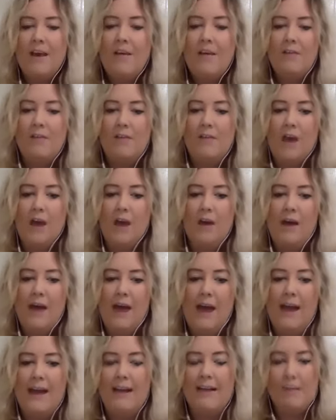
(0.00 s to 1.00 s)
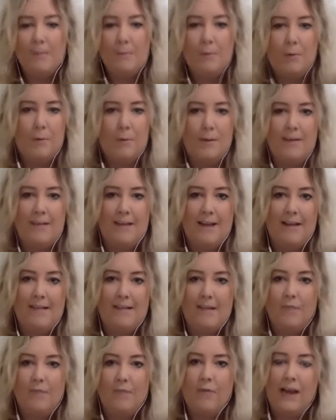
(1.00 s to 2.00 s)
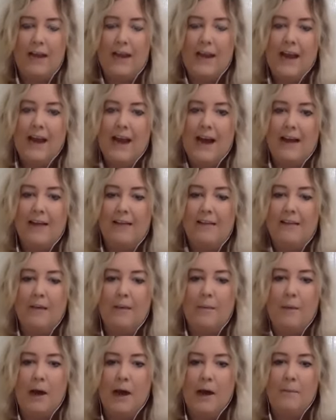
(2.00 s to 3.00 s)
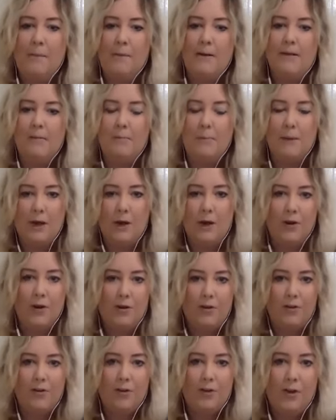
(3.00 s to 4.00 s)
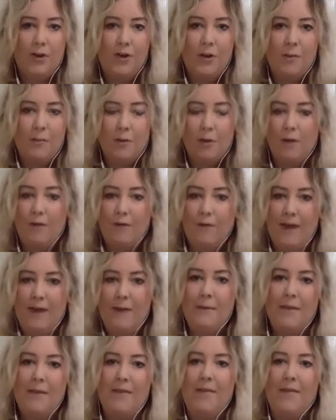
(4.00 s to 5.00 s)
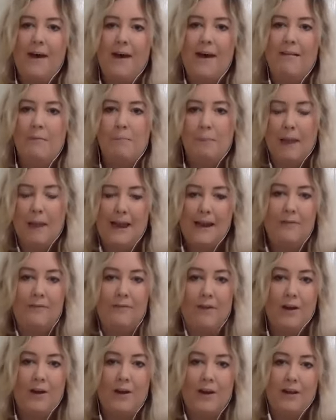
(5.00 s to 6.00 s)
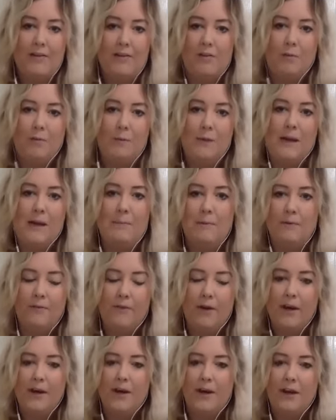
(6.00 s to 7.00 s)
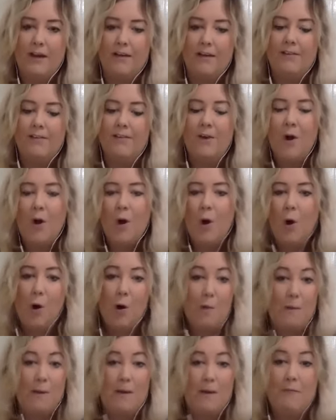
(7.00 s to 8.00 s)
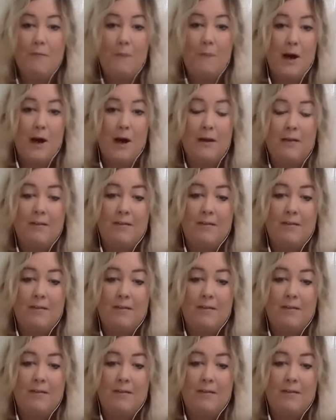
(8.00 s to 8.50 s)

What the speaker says: So any small business that really has a purpose beyond profit, whether that's planet focused or people focused or a bit of both.